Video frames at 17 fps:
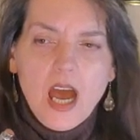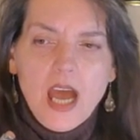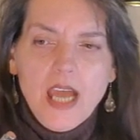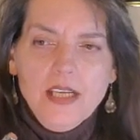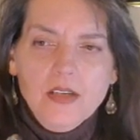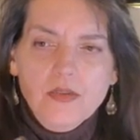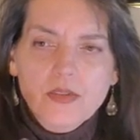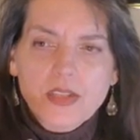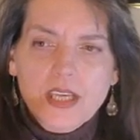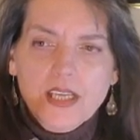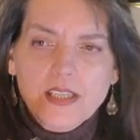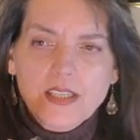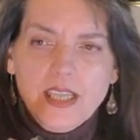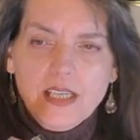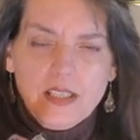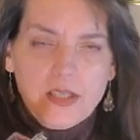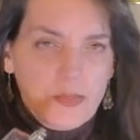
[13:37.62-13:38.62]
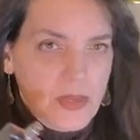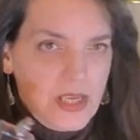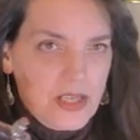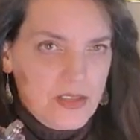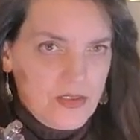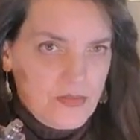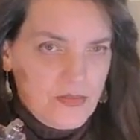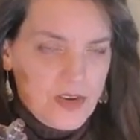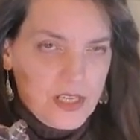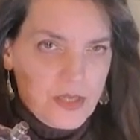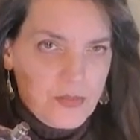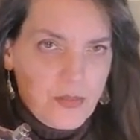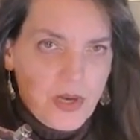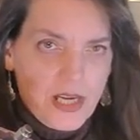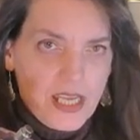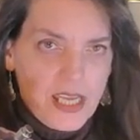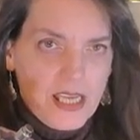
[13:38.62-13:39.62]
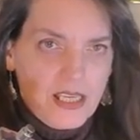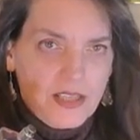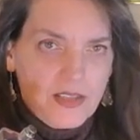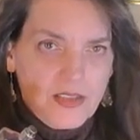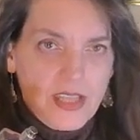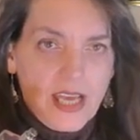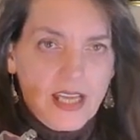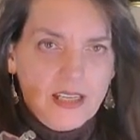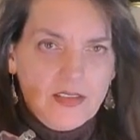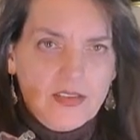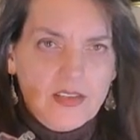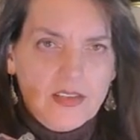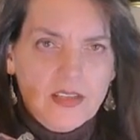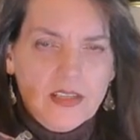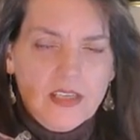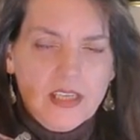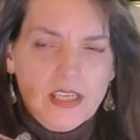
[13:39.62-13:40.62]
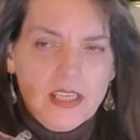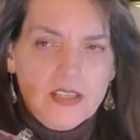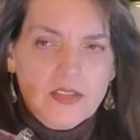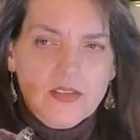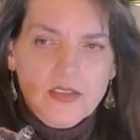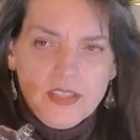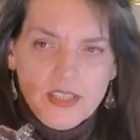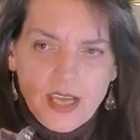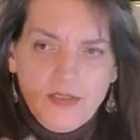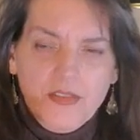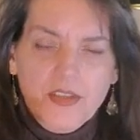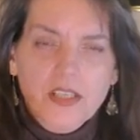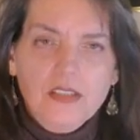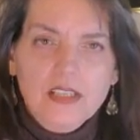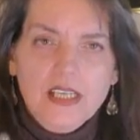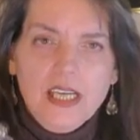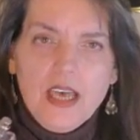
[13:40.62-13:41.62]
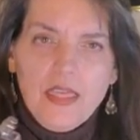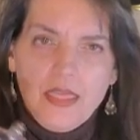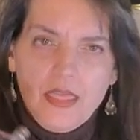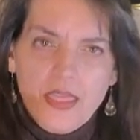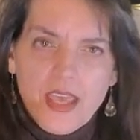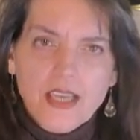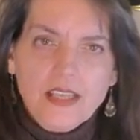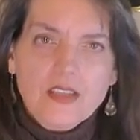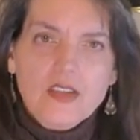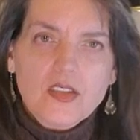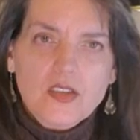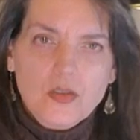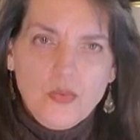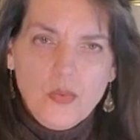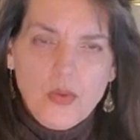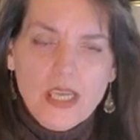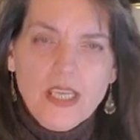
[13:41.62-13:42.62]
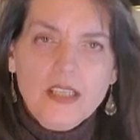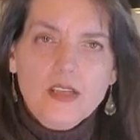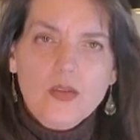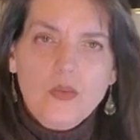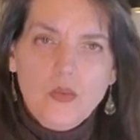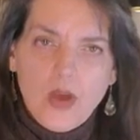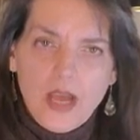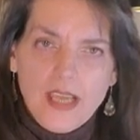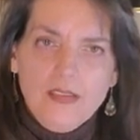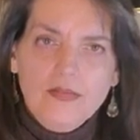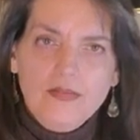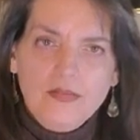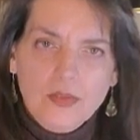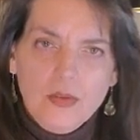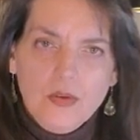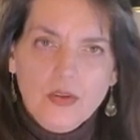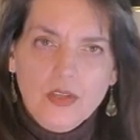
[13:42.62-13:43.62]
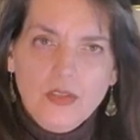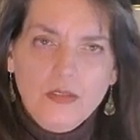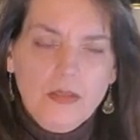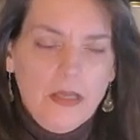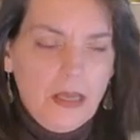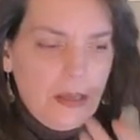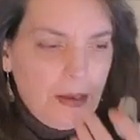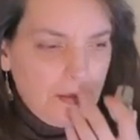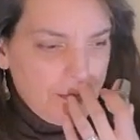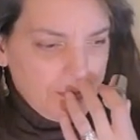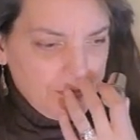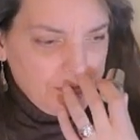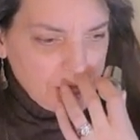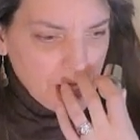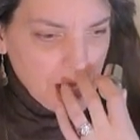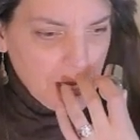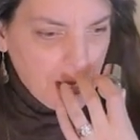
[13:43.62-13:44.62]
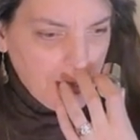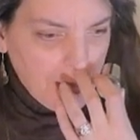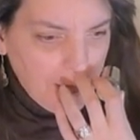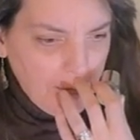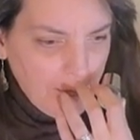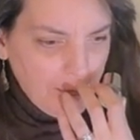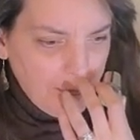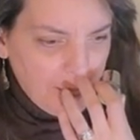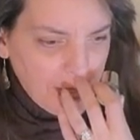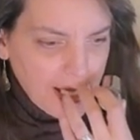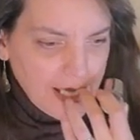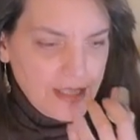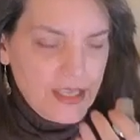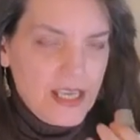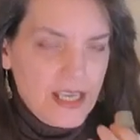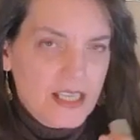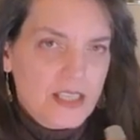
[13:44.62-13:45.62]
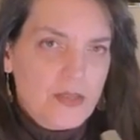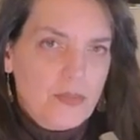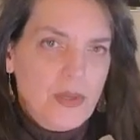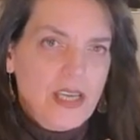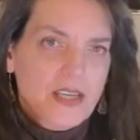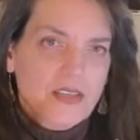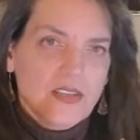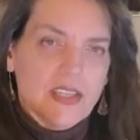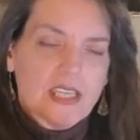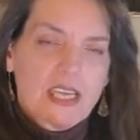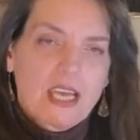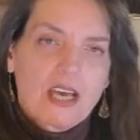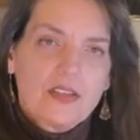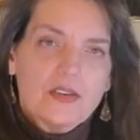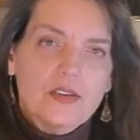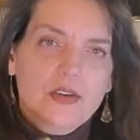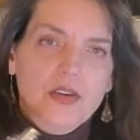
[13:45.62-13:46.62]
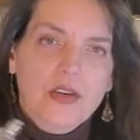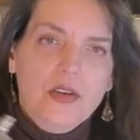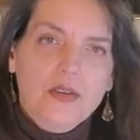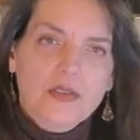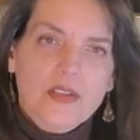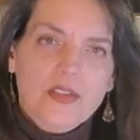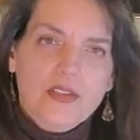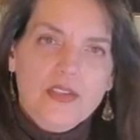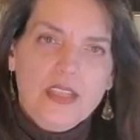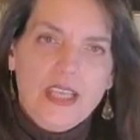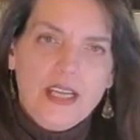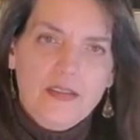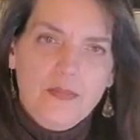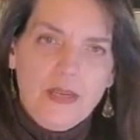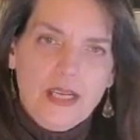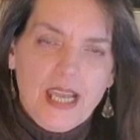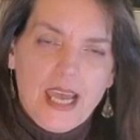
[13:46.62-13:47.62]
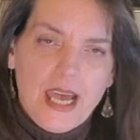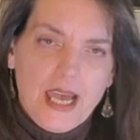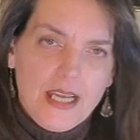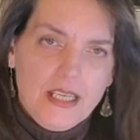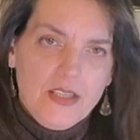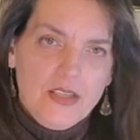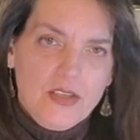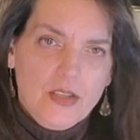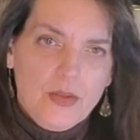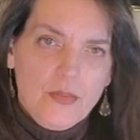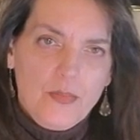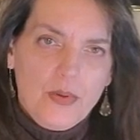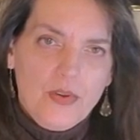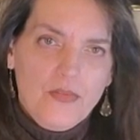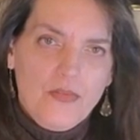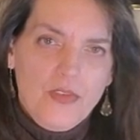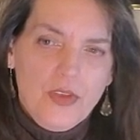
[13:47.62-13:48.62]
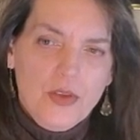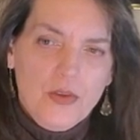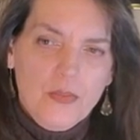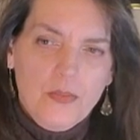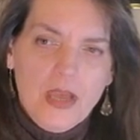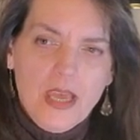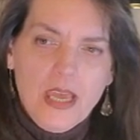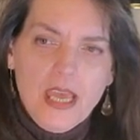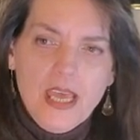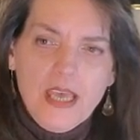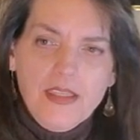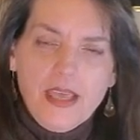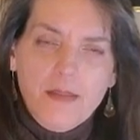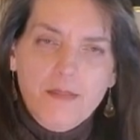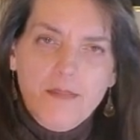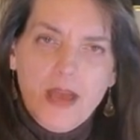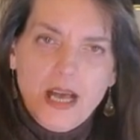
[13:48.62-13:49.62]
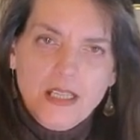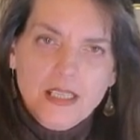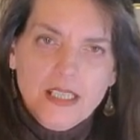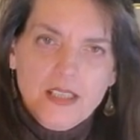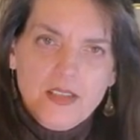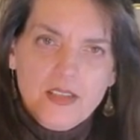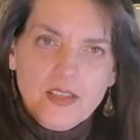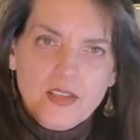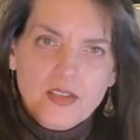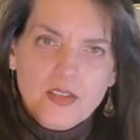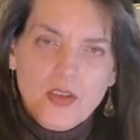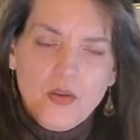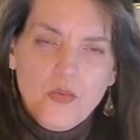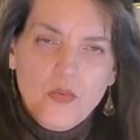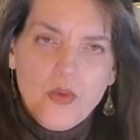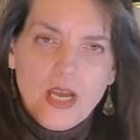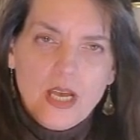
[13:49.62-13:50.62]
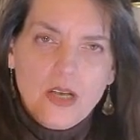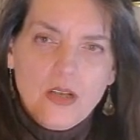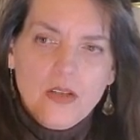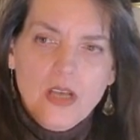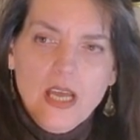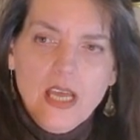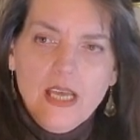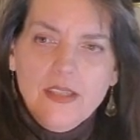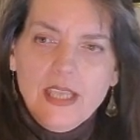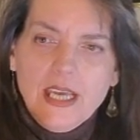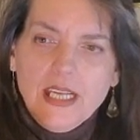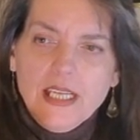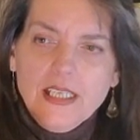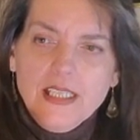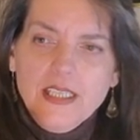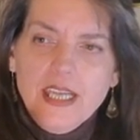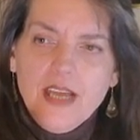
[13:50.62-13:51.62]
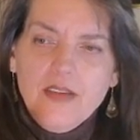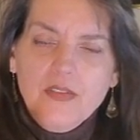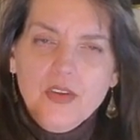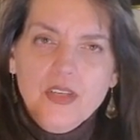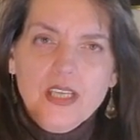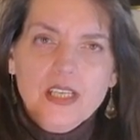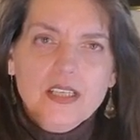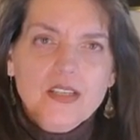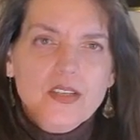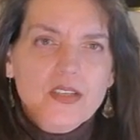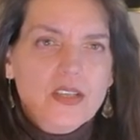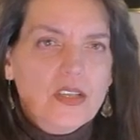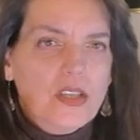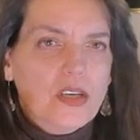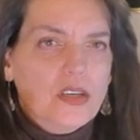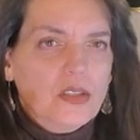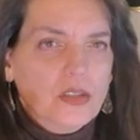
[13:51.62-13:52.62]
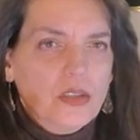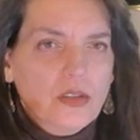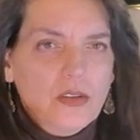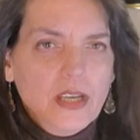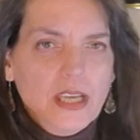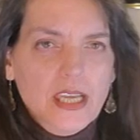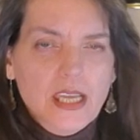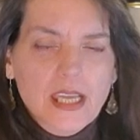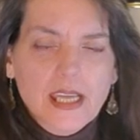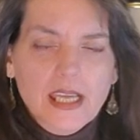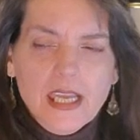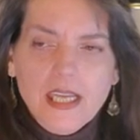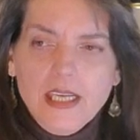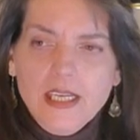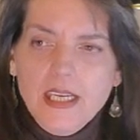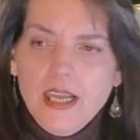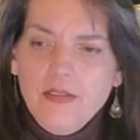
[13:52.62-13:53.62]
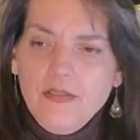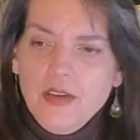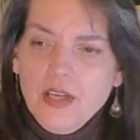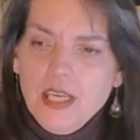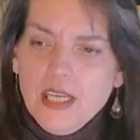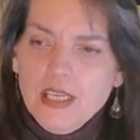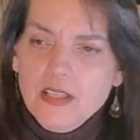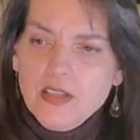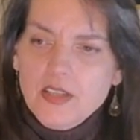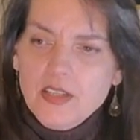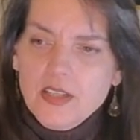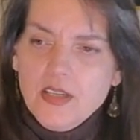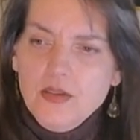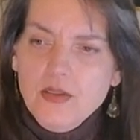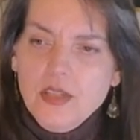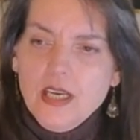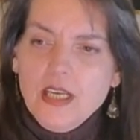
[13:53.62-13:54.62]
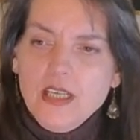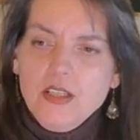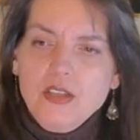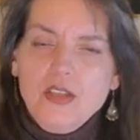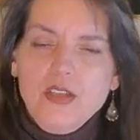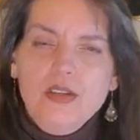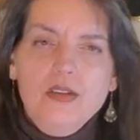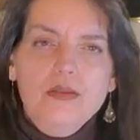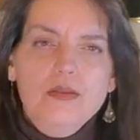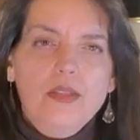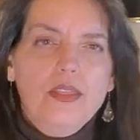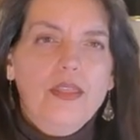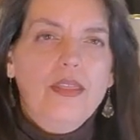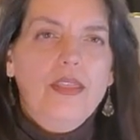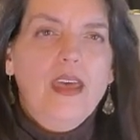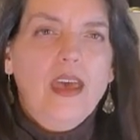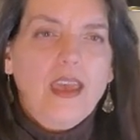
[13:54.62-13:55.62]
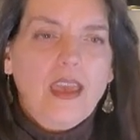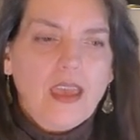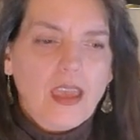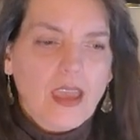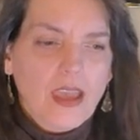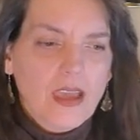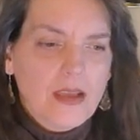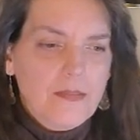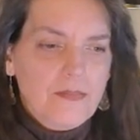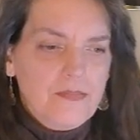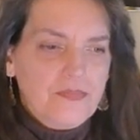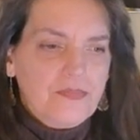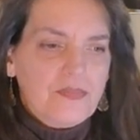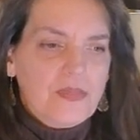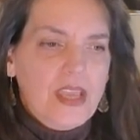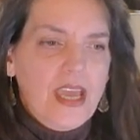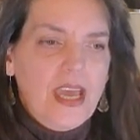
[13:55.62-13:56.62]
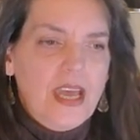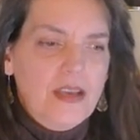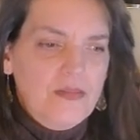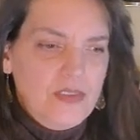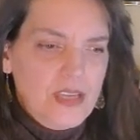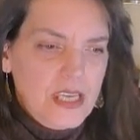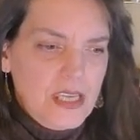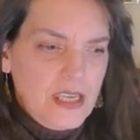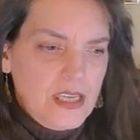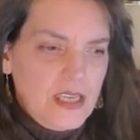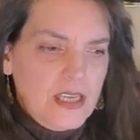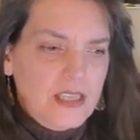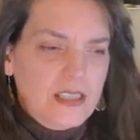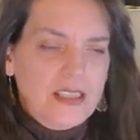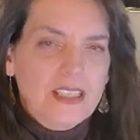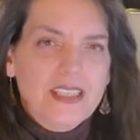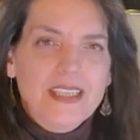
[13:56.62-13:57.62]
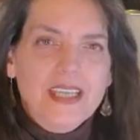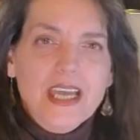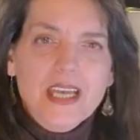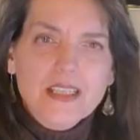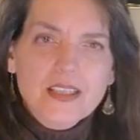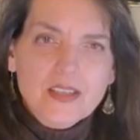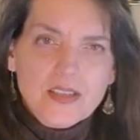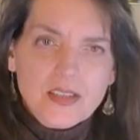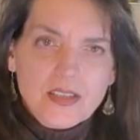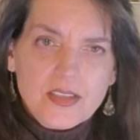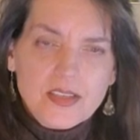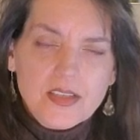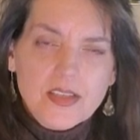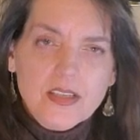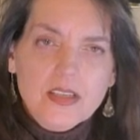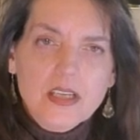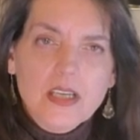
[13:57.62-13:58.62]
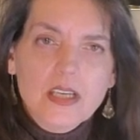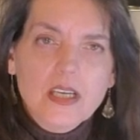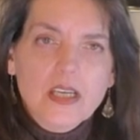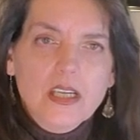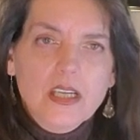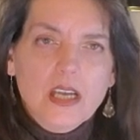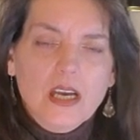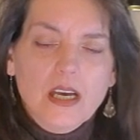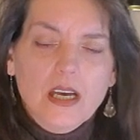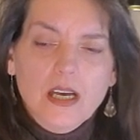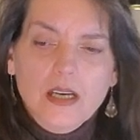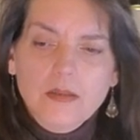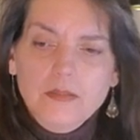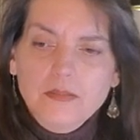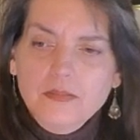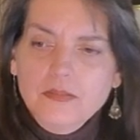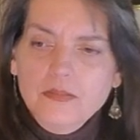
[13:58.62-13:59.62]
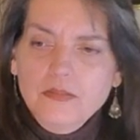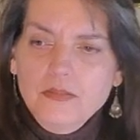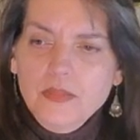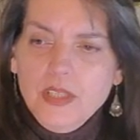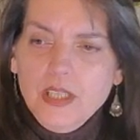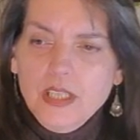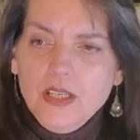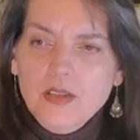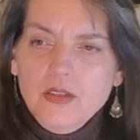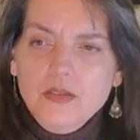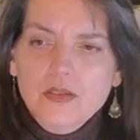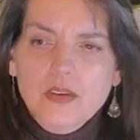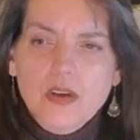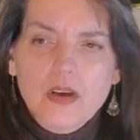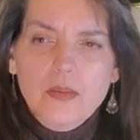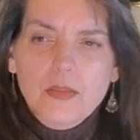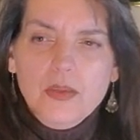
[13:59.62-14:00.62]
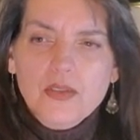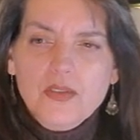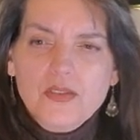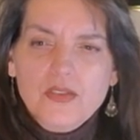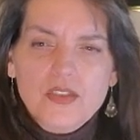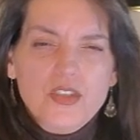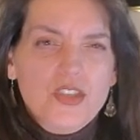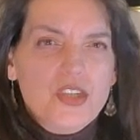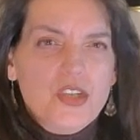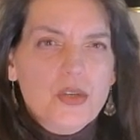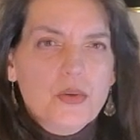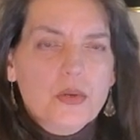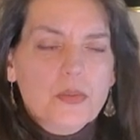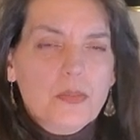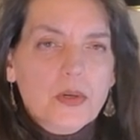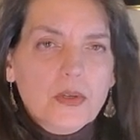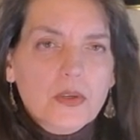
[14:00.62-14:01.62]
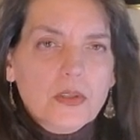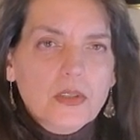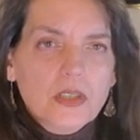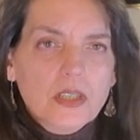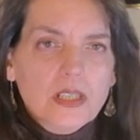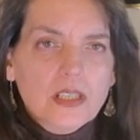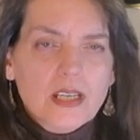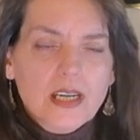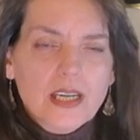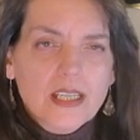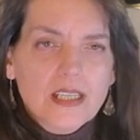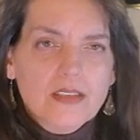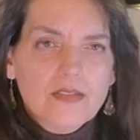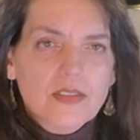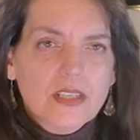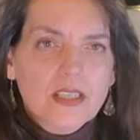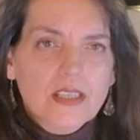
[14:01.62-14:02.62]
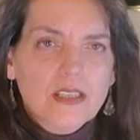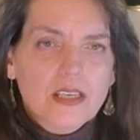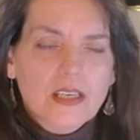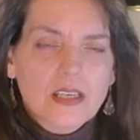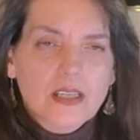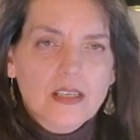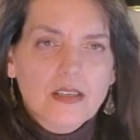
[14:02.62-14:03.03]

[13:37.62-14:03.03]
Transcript: I don't think that's because of Frangipani, because that is definitely a thick, sweet, white floral. But I think it's because of the other notes that have been added to the perfume that balance it so well that it never gets to the cloying. It never gets to the too thick, heavy, dense, you know, almost chewable kind of a